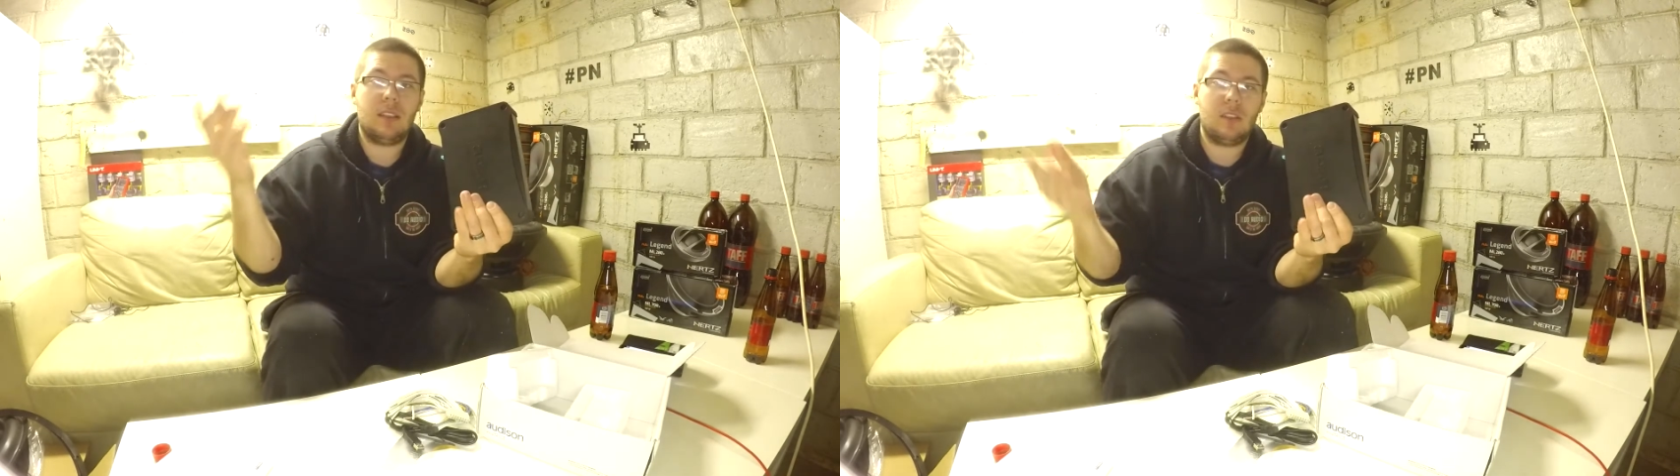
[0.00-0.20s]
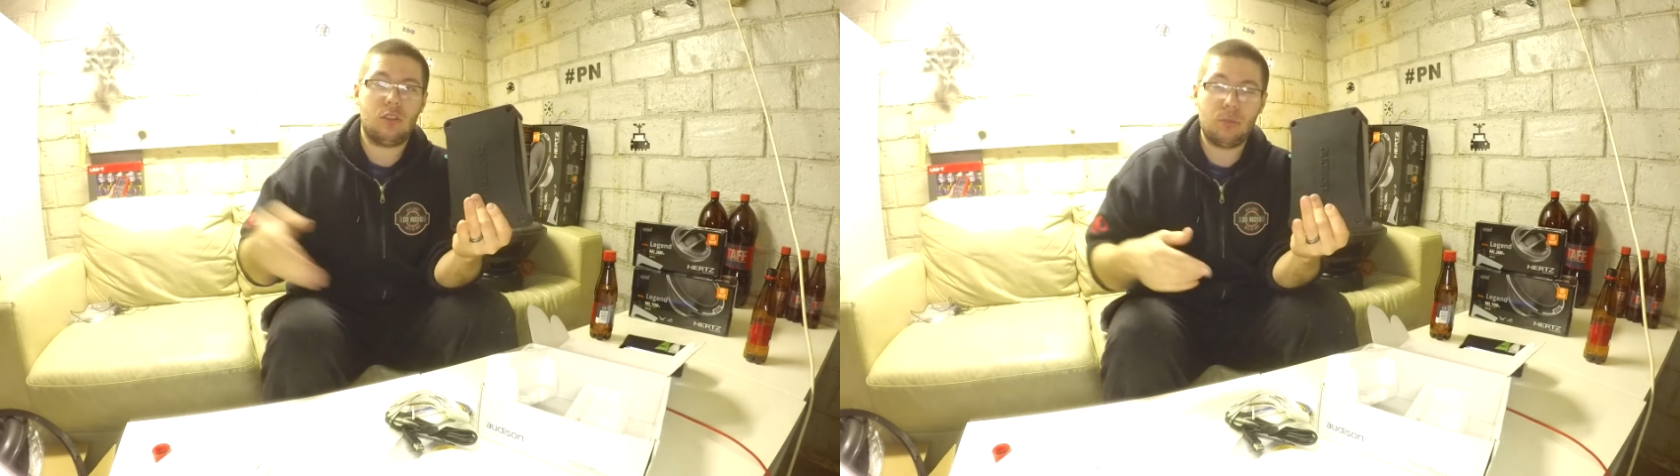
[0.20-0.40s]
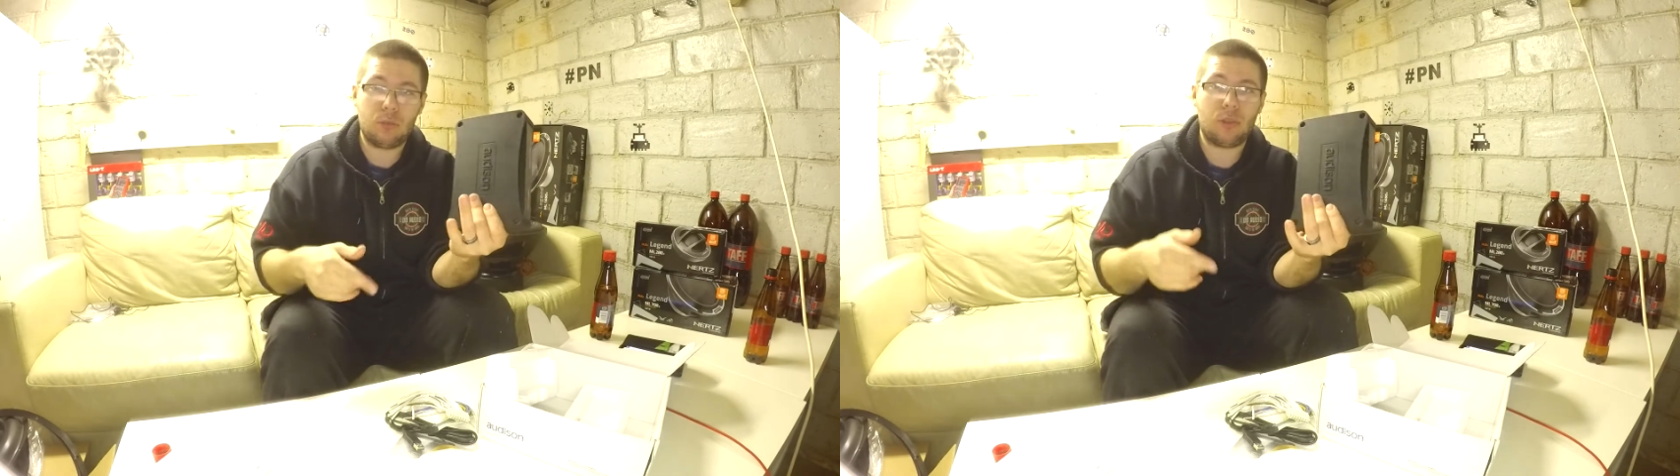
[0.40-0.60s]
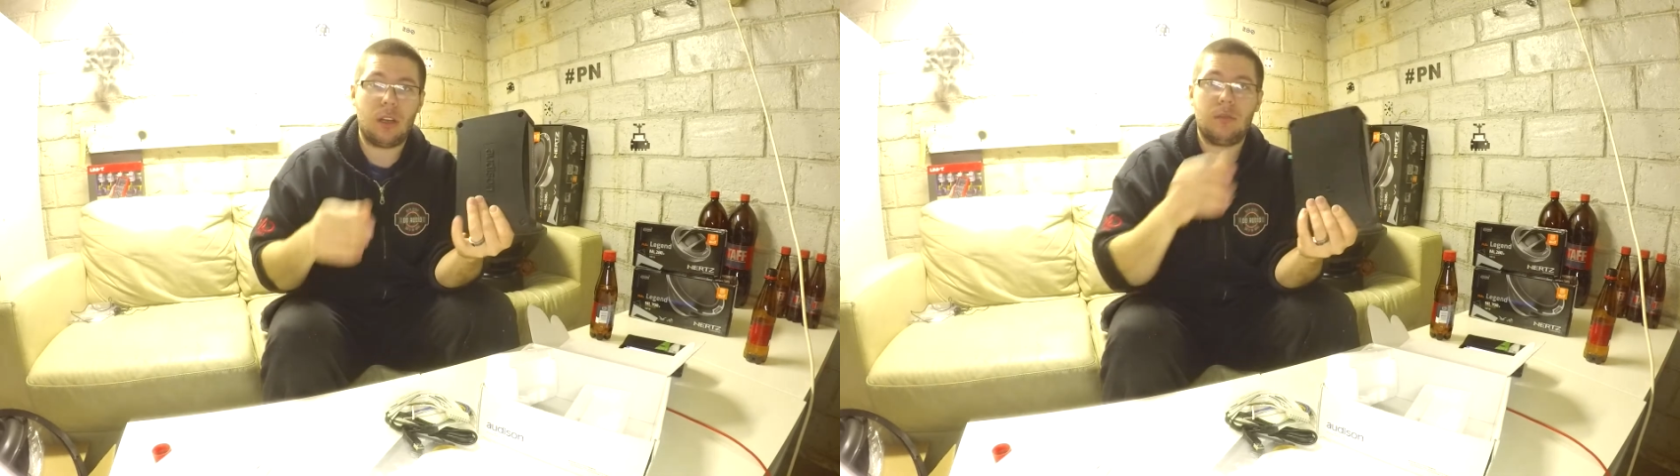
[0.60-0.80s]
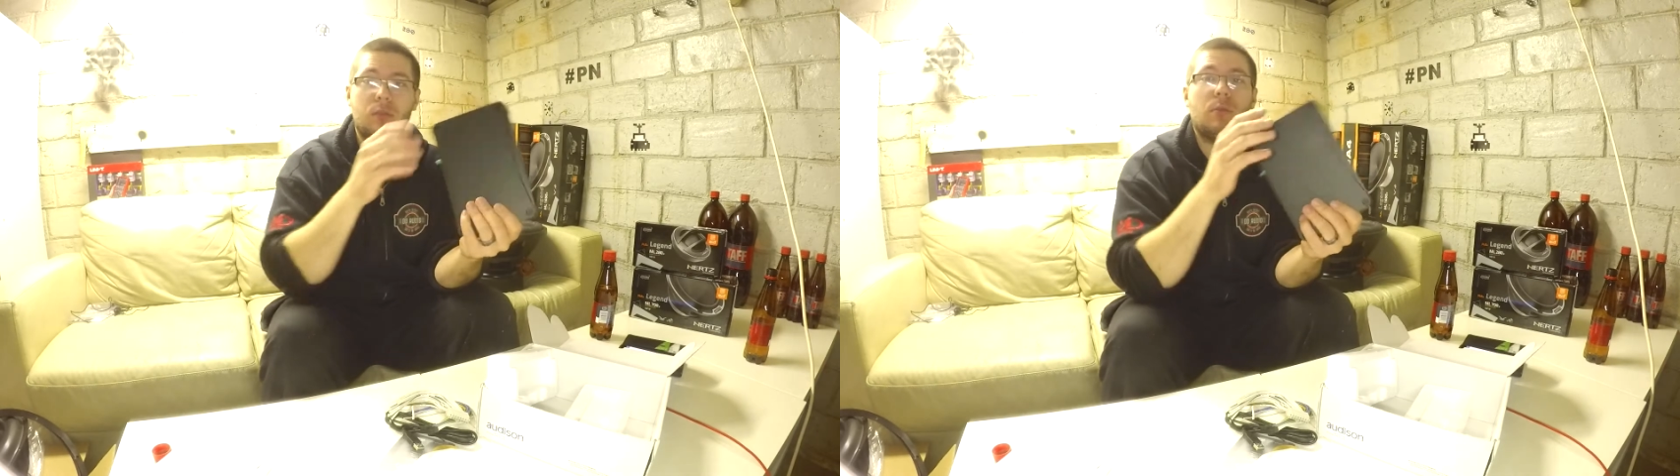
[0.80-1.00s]

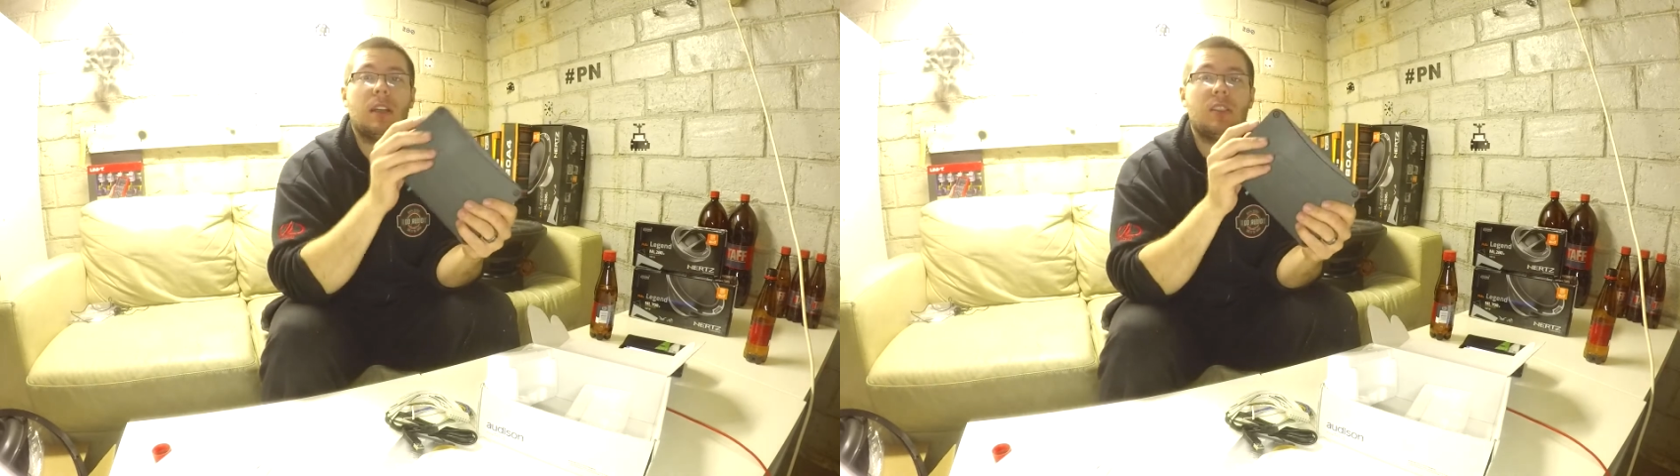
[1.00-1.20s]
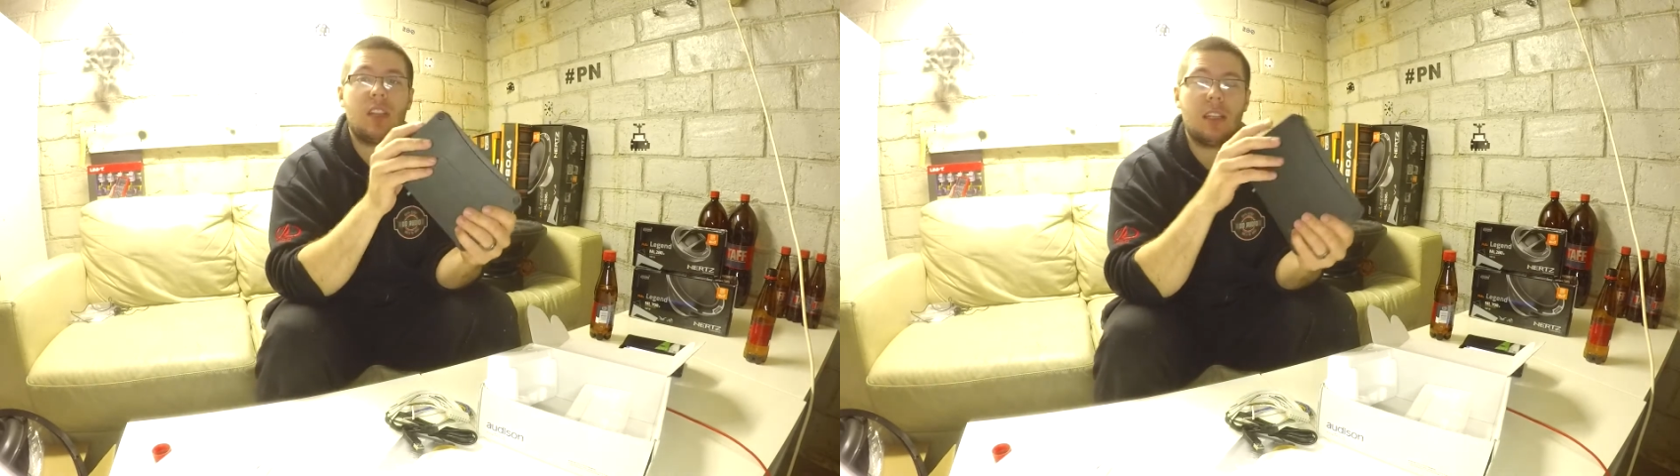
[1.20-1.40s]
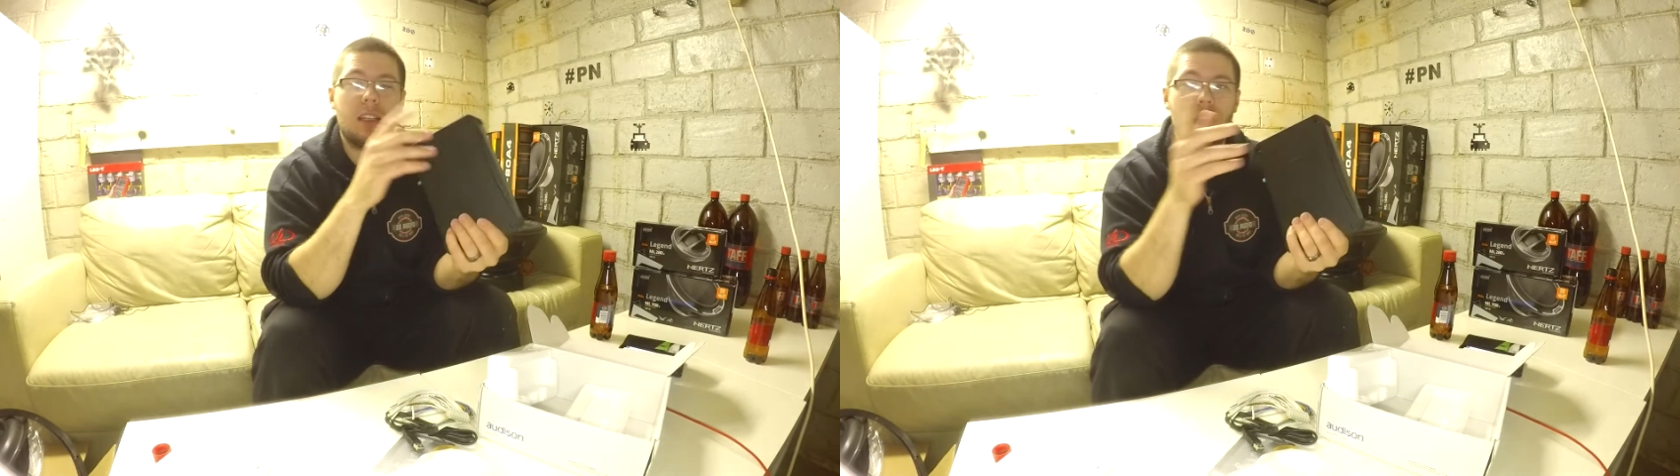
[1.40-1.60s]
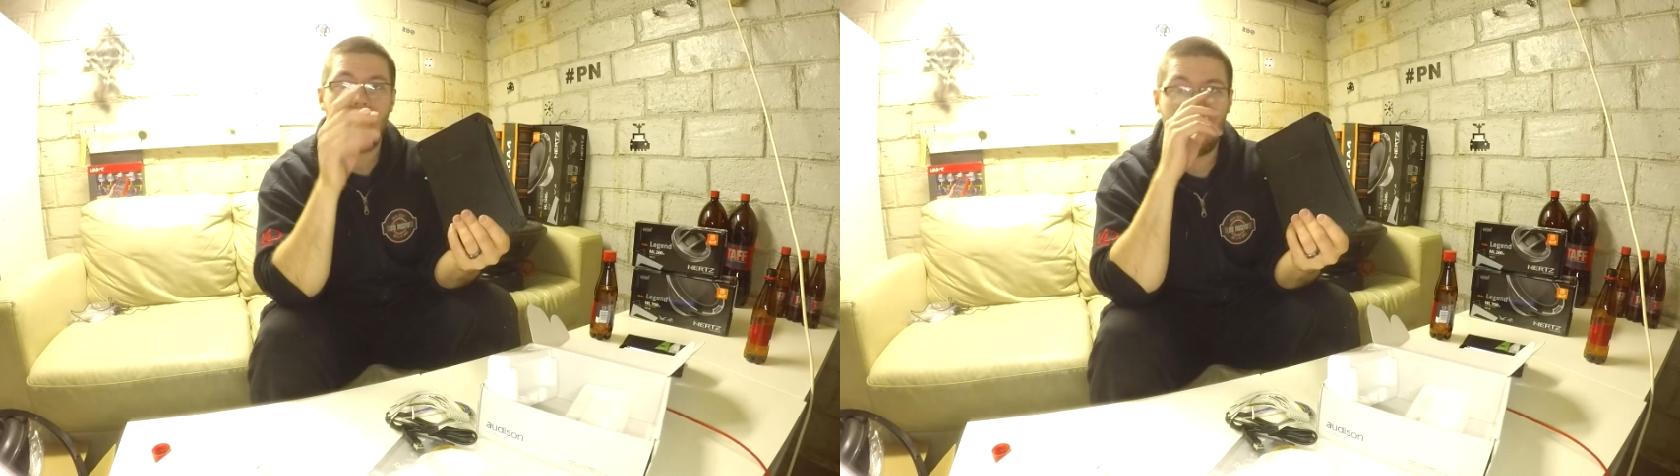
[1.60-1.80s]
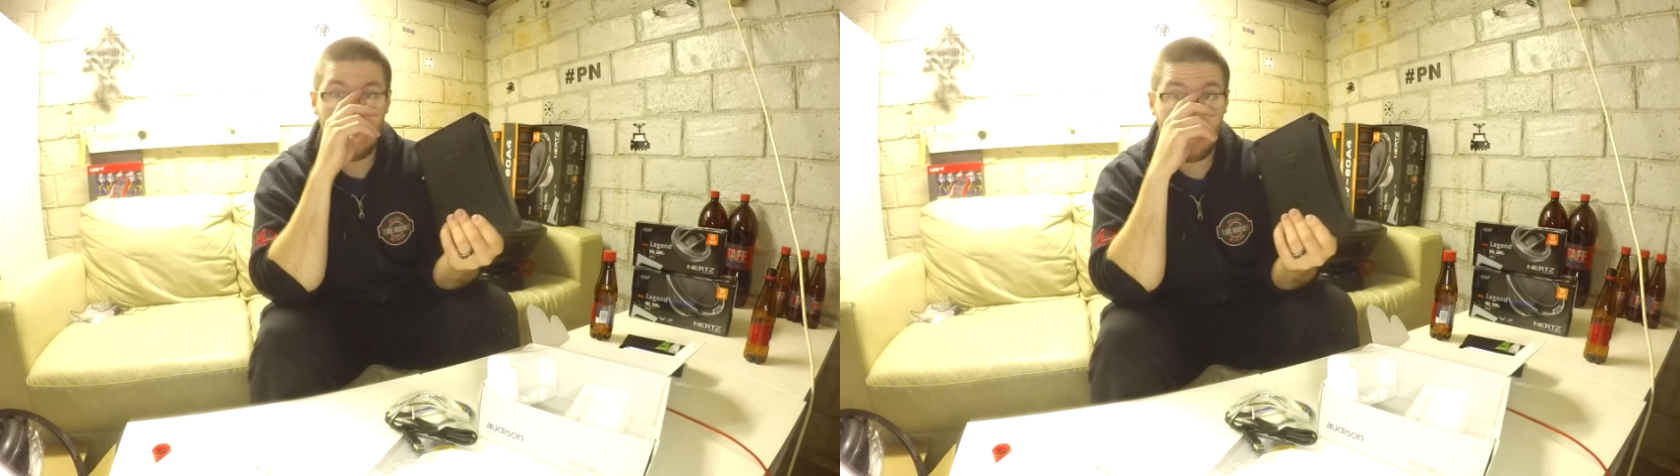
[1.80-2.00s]
subscribe to my channel and
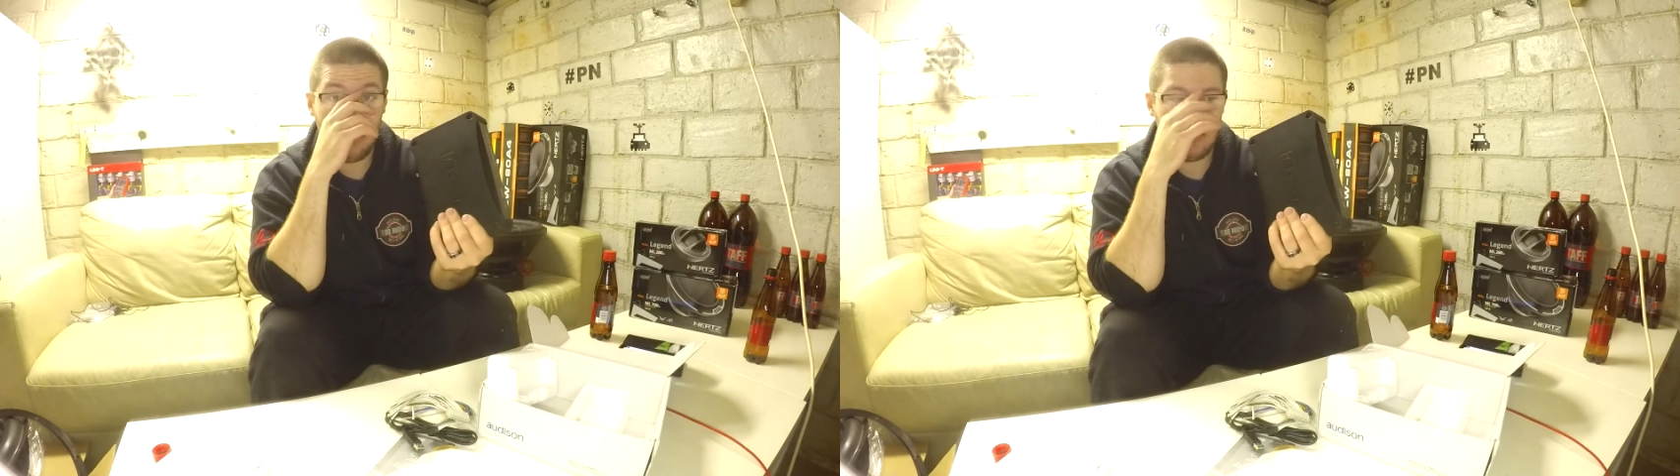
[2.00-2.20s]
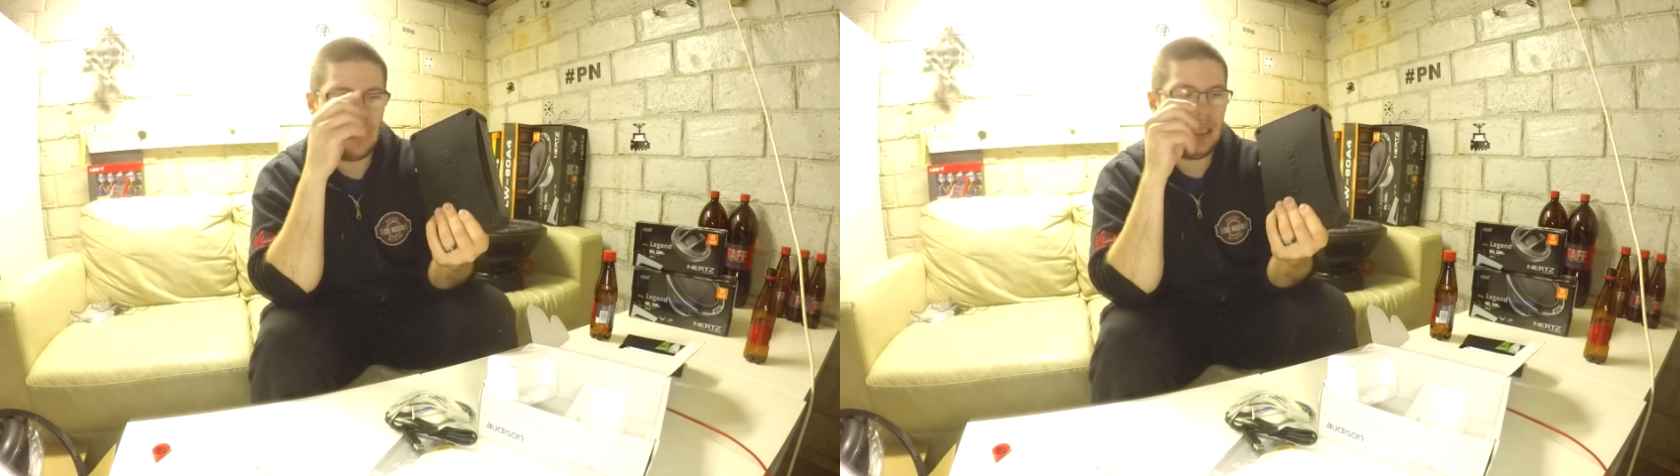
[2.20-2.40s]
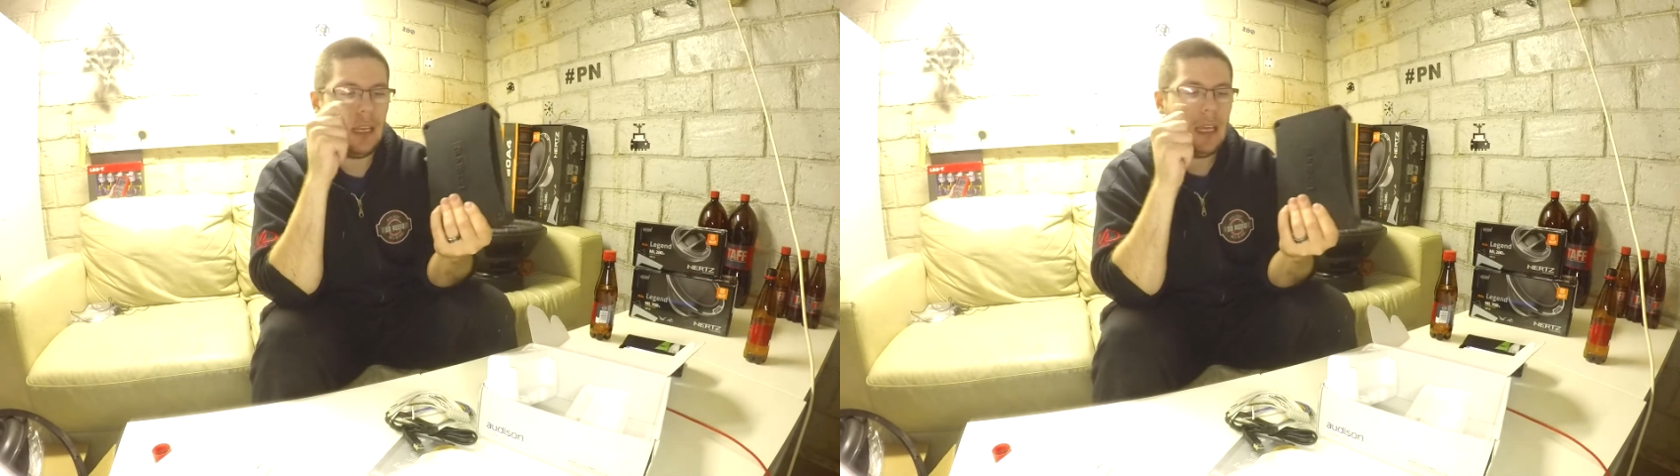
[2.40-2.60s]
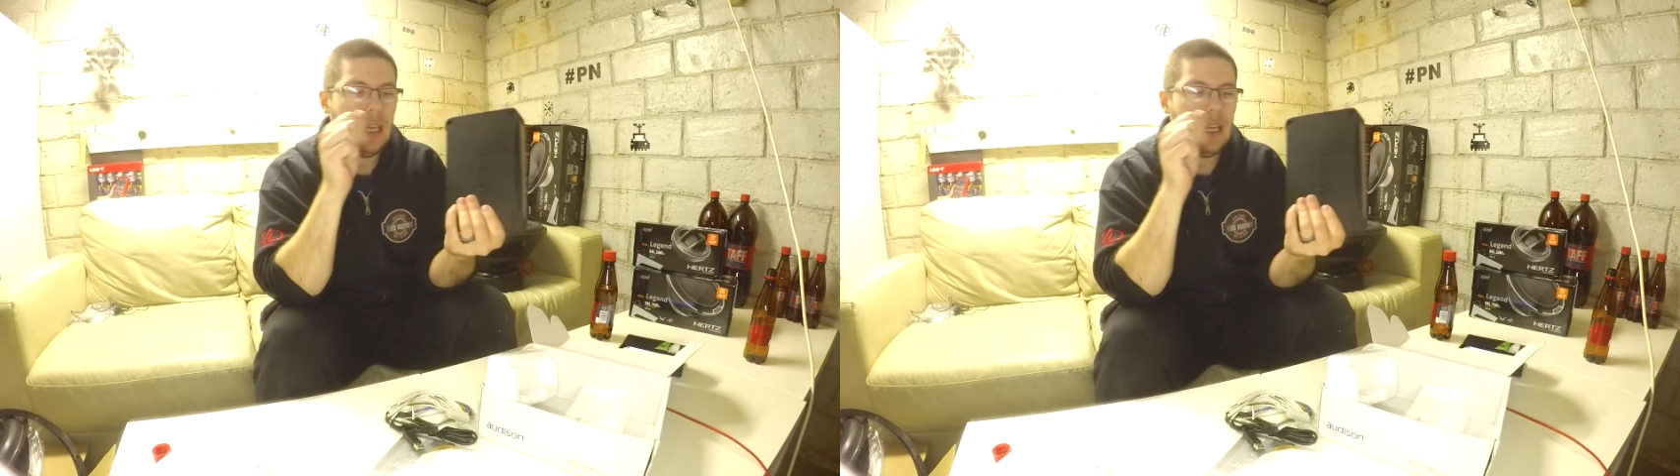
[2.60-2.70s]
follow me